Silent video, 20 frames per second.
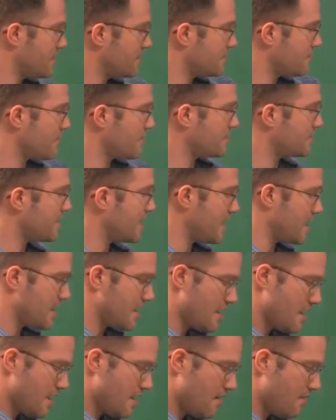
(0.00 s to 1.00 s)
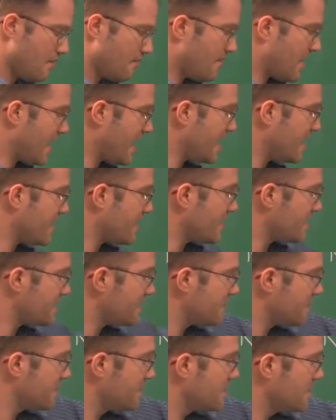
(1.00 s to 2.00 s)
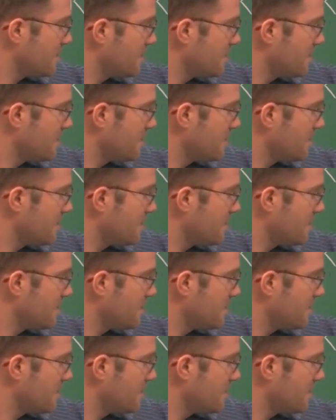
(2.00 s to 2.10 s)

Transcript: So I'll say minus